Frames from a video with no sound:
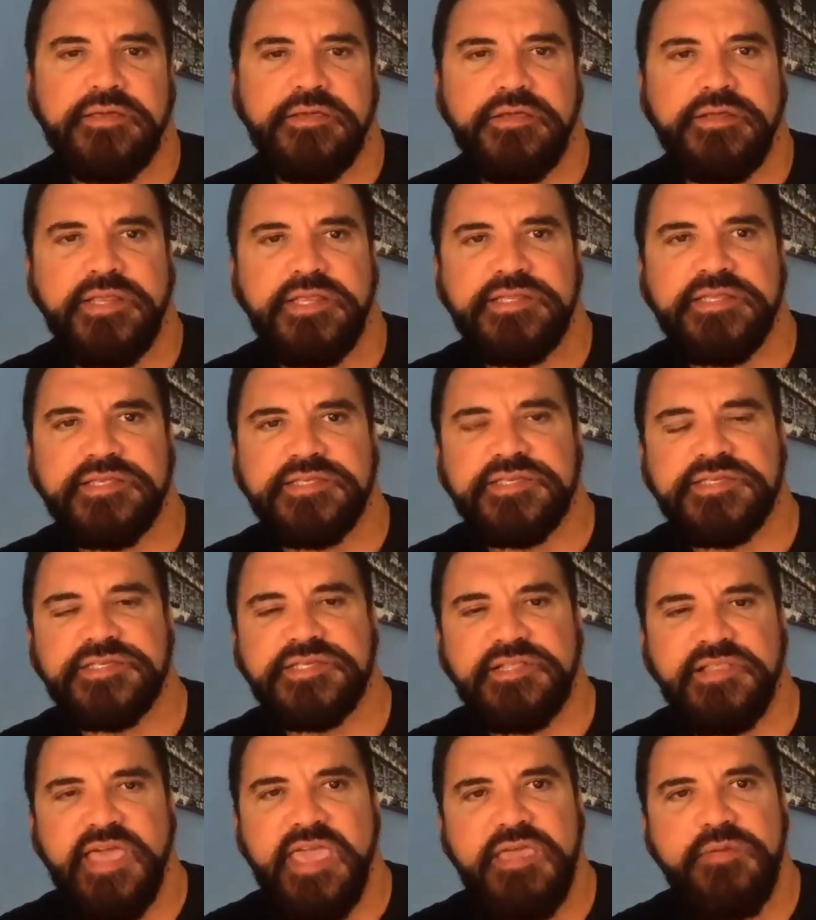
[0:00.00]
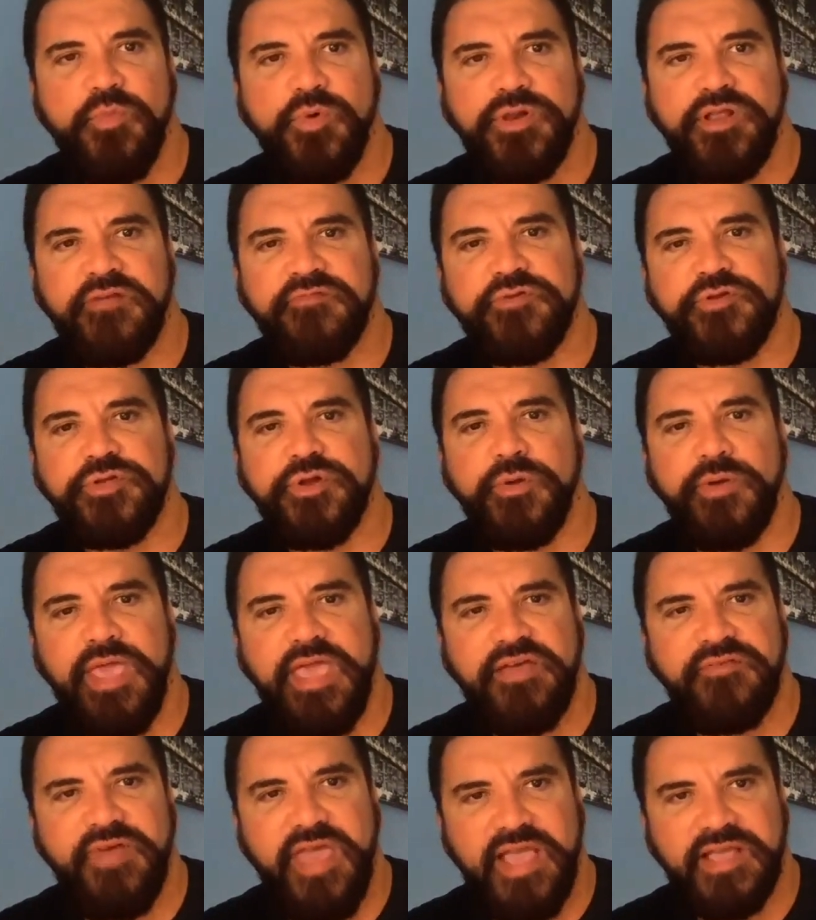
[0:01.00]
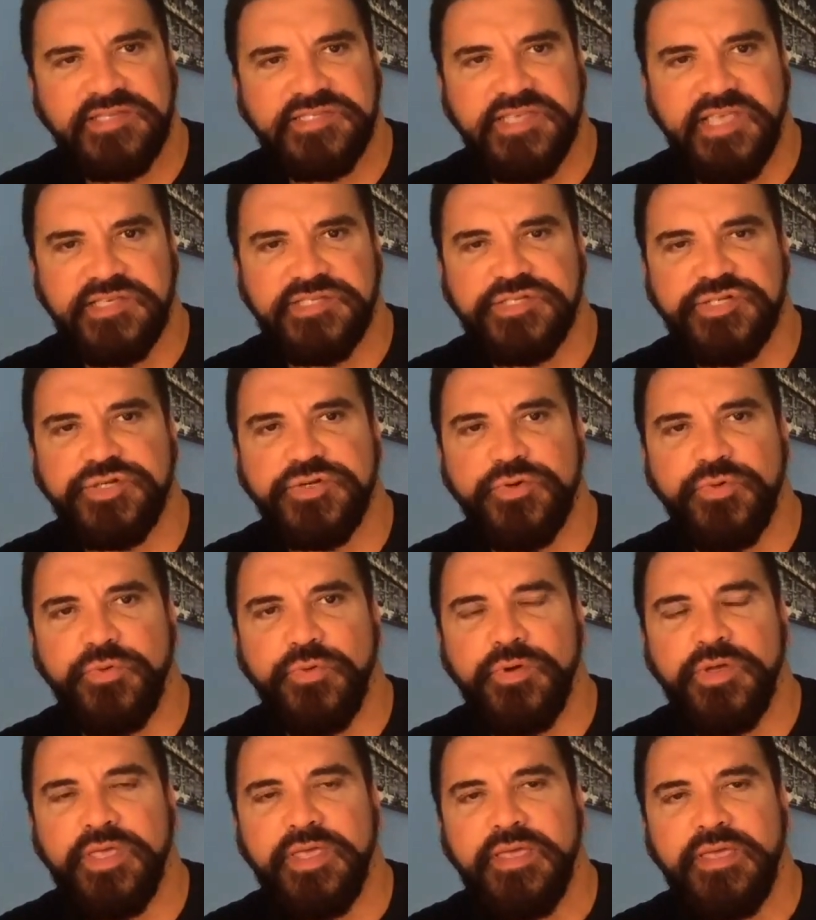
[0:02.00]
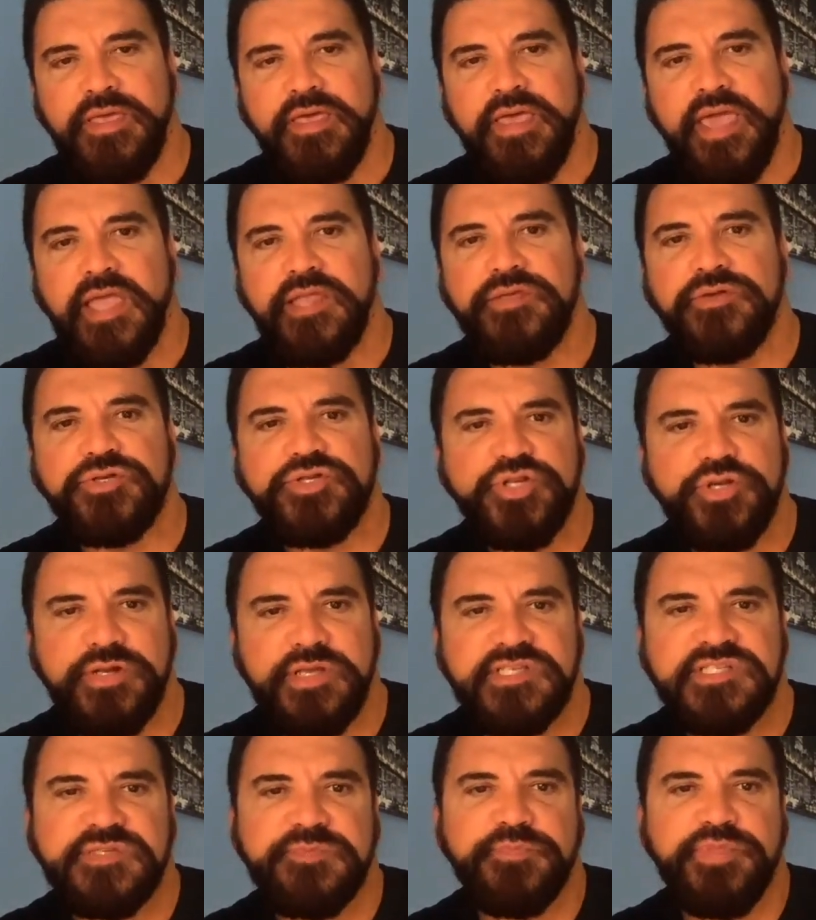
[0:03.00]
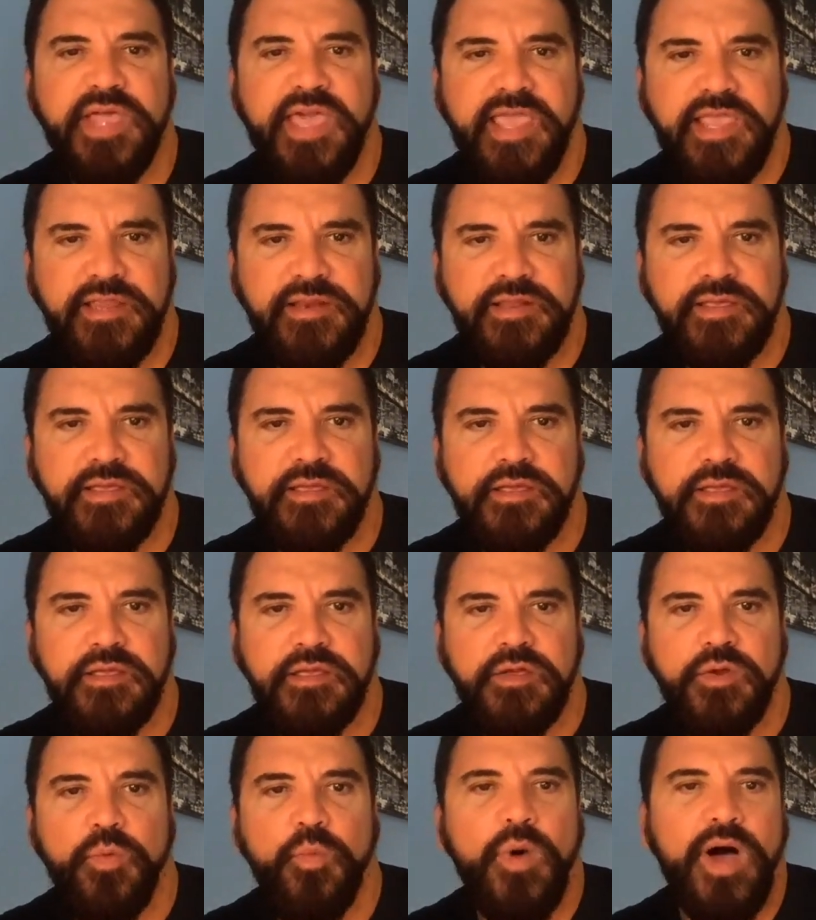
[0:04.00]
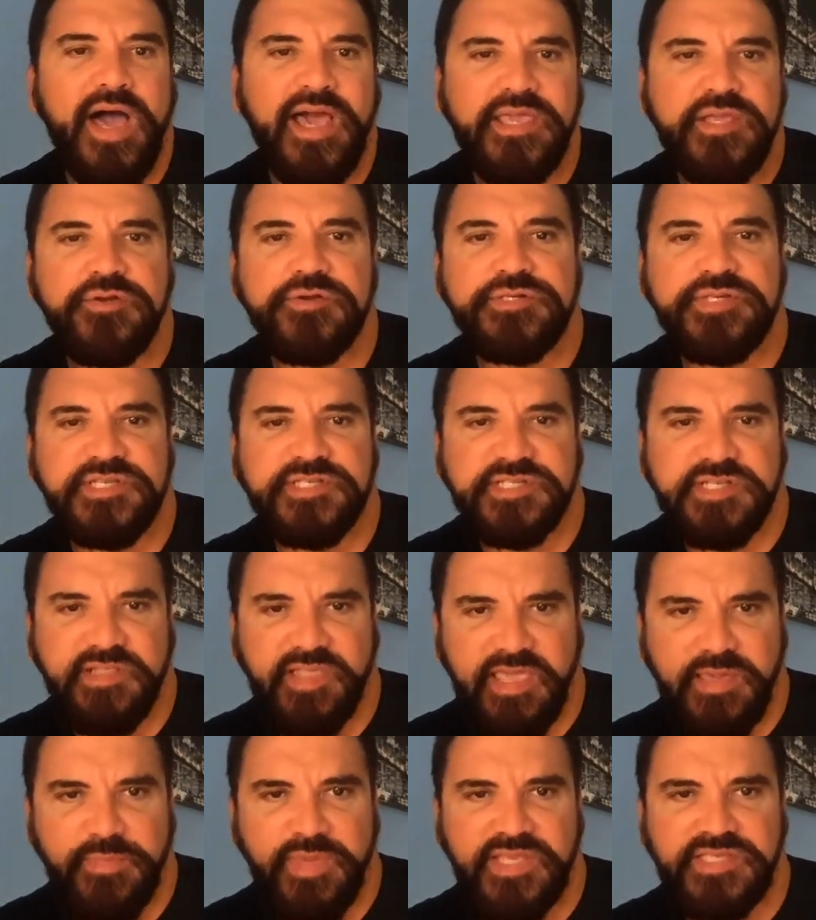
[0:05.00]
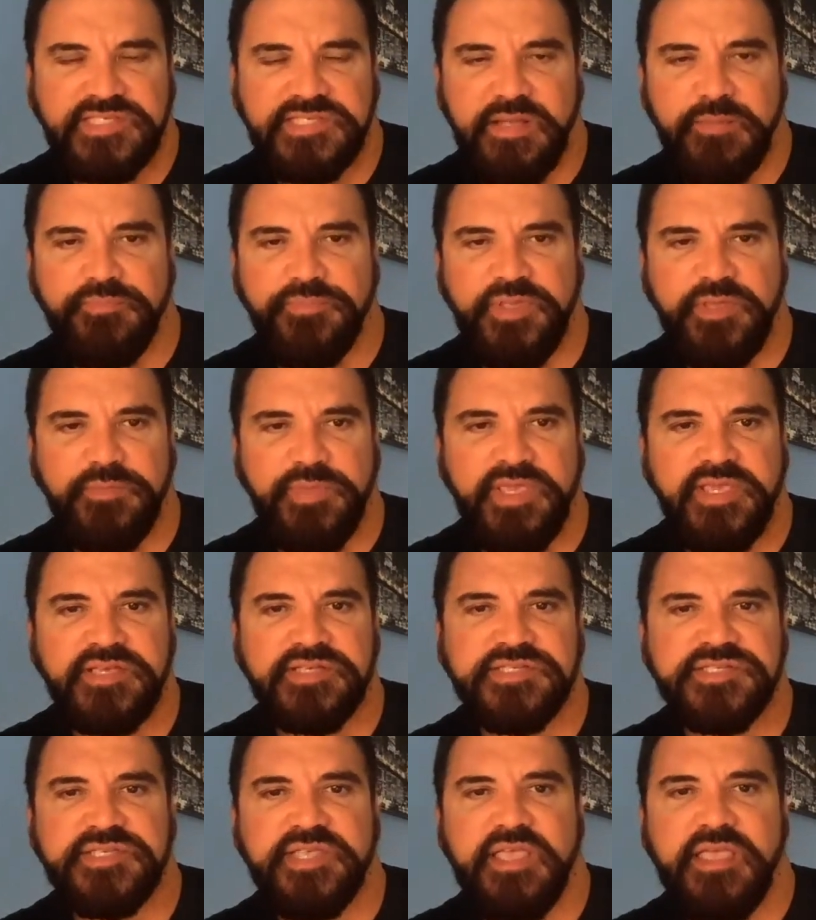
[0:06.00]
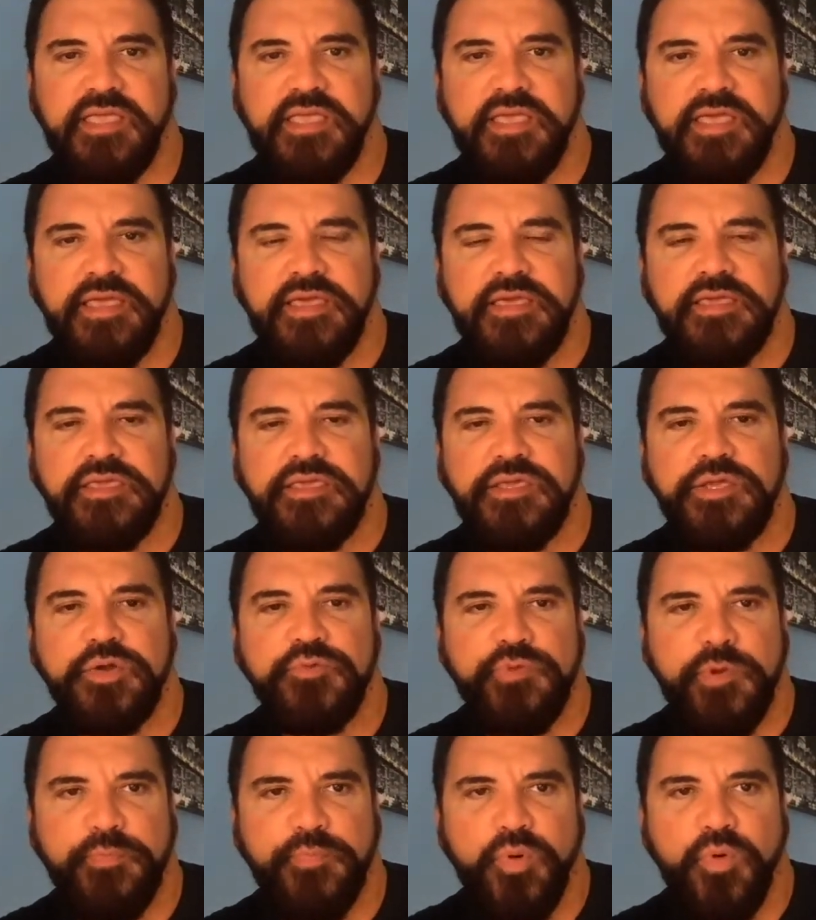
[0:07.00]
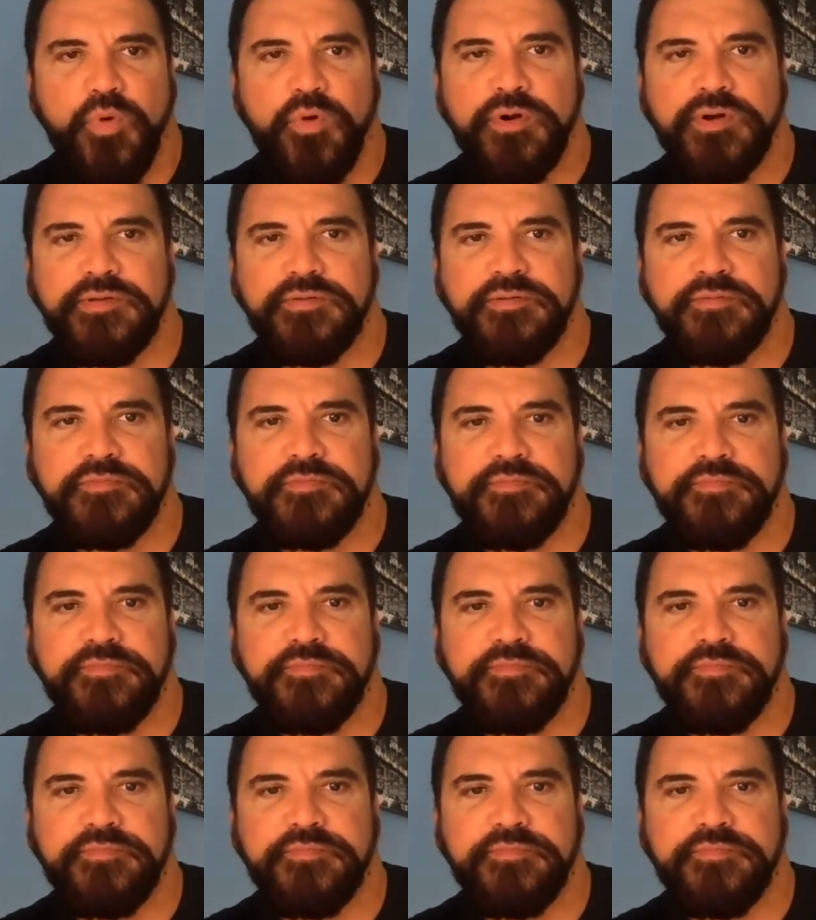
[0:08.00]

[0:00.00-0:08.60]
You need to disclaim whatever you don't have access to. And you should explain why you're disclaiming something, because your report